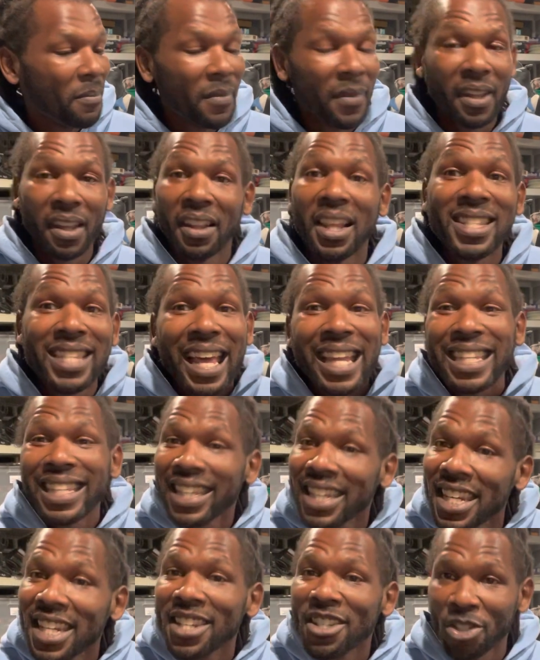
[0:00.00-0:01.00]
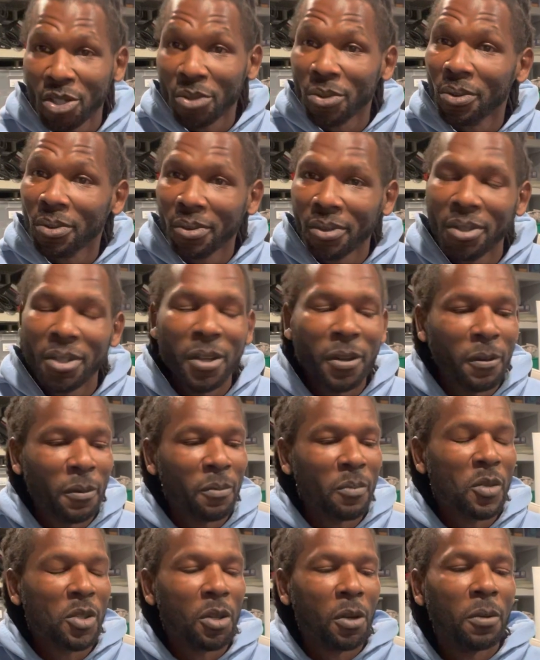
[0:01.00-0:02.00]
unless I need to, you know.
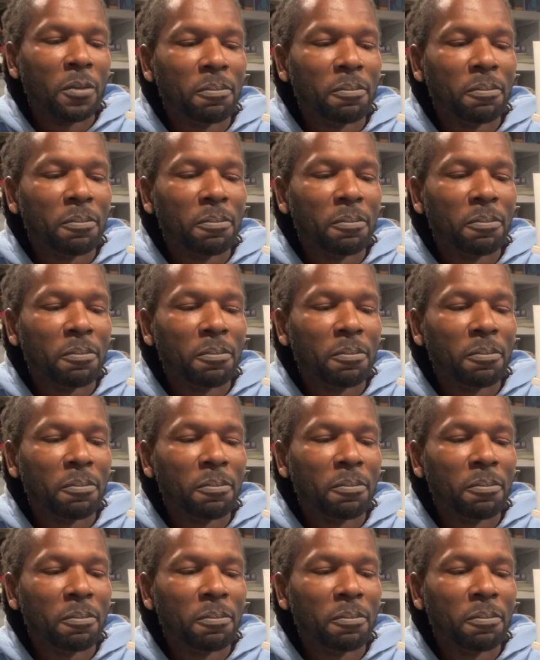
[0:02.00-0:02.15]
So